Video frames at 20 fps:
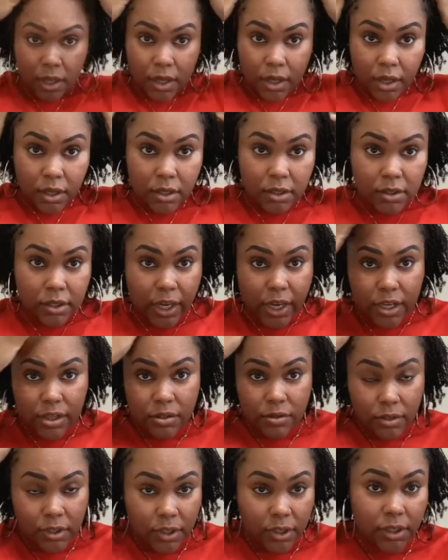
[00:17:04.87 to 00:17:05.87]
So as you
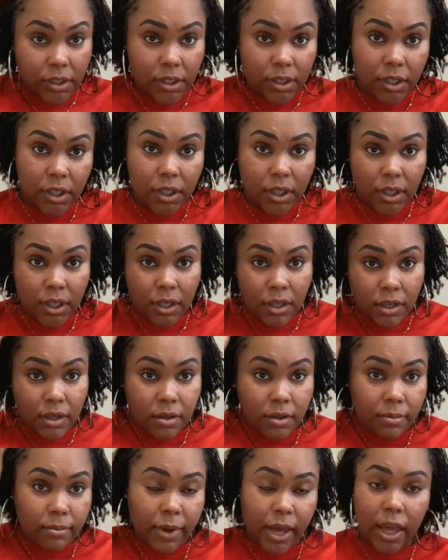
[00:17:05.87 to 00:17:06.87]
can see,
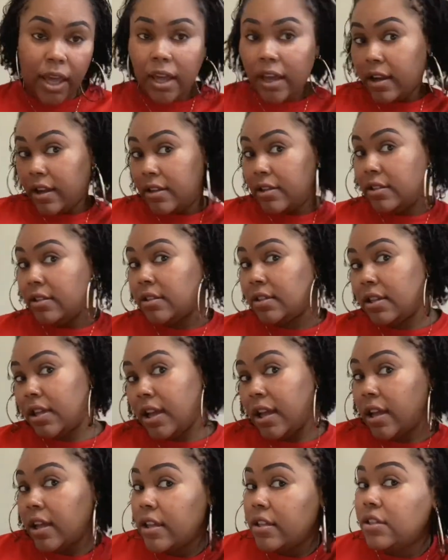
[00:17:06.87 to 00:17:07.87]
my hair
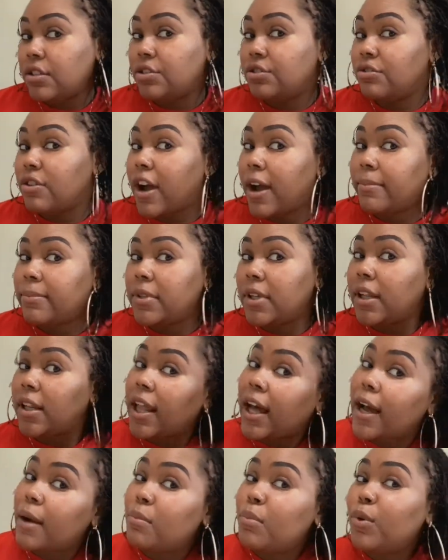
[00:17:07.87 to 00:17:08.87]
is dropped a
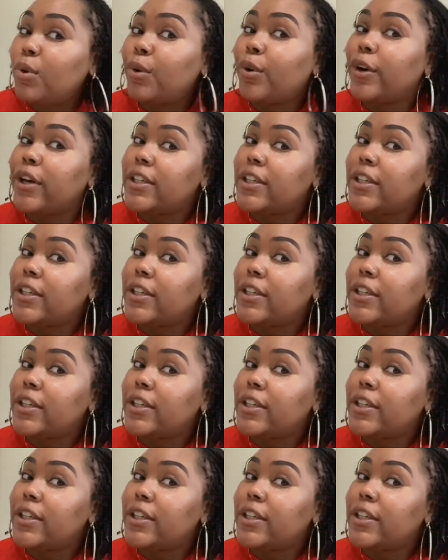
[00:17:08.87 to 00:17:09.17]
lot more.